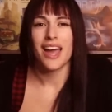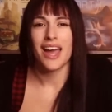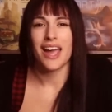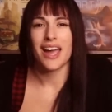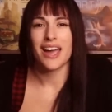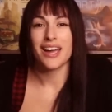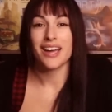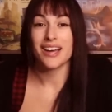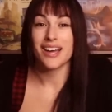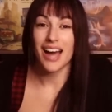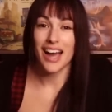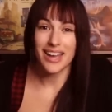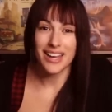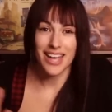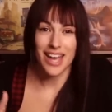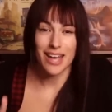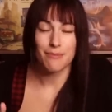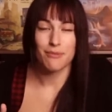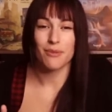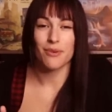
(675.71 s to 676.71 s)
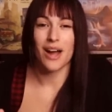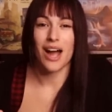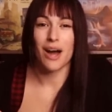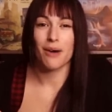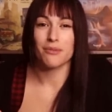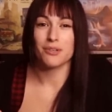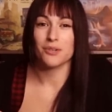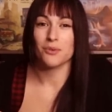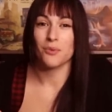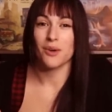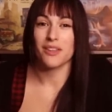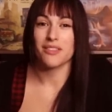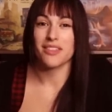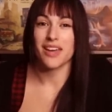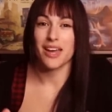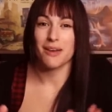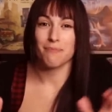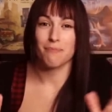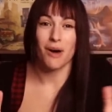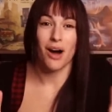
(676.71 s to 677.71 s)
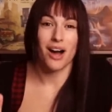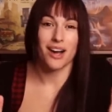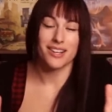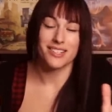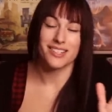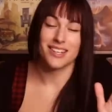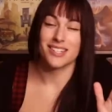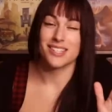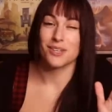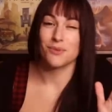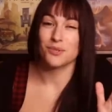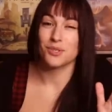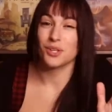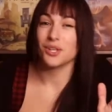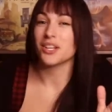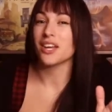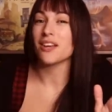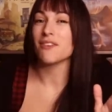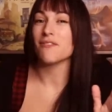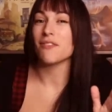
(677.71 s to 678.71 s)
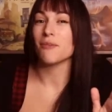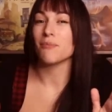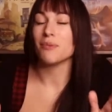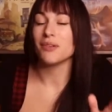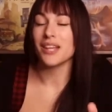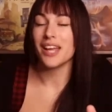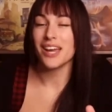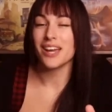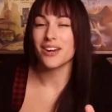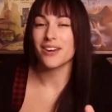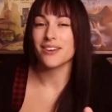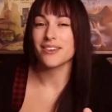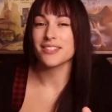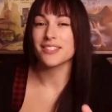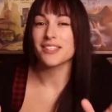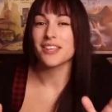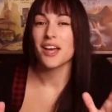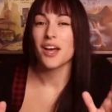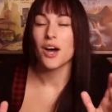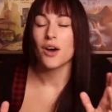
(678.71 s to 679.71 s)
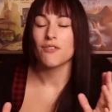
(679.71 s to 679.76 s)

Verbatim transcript: a guy came around with a box because he was looking for players